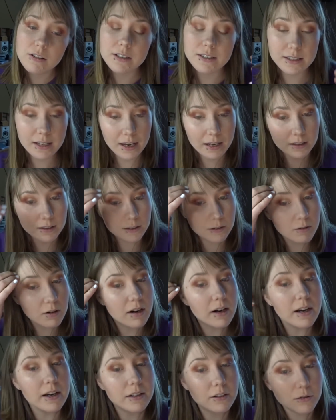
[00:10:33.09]
exactly
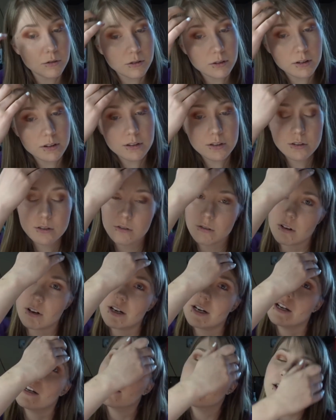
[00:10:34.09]
why I told this
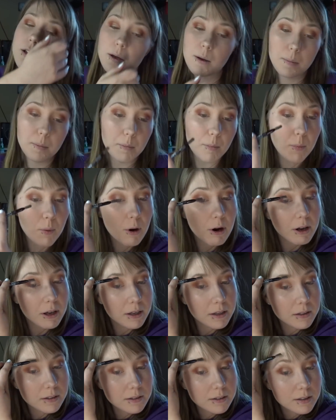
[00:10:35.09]
story,
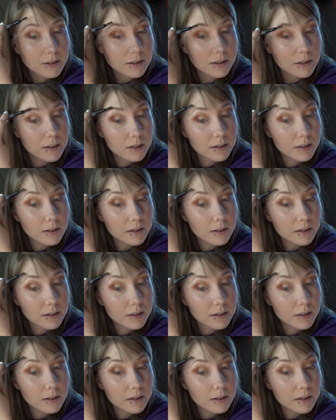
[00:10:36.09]
but